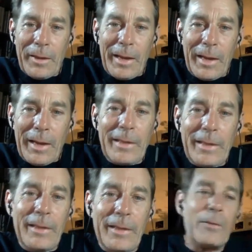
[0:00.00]
And,
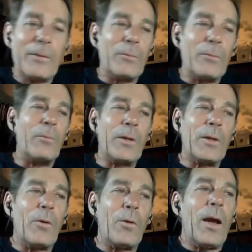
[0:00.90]
and you
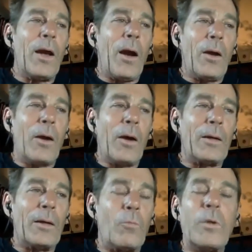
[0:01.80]
know,
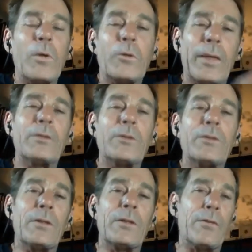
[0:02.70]
when you get to the
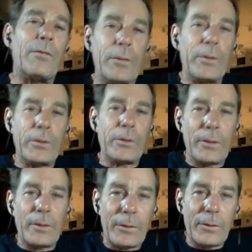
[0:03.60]
level where you start to
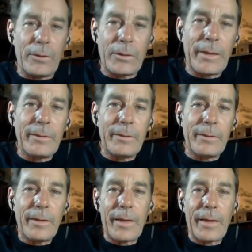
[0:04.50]
understand
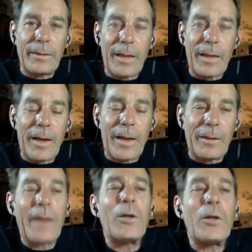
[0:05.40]
that and you know
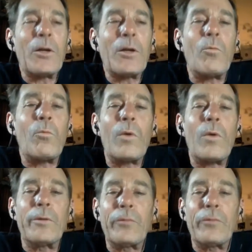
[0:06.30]
i don't want to
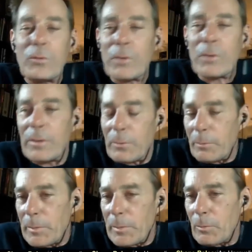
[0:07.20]
be frustrated with
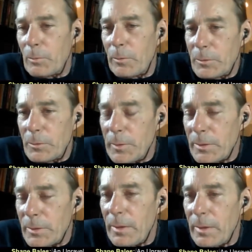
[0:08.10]
people over this
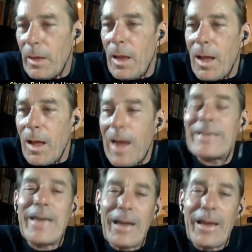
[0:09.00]
because i
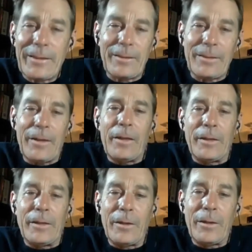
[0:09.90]
get it
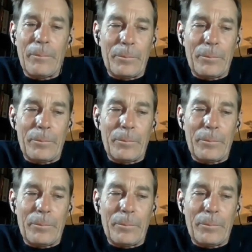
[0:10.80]
you know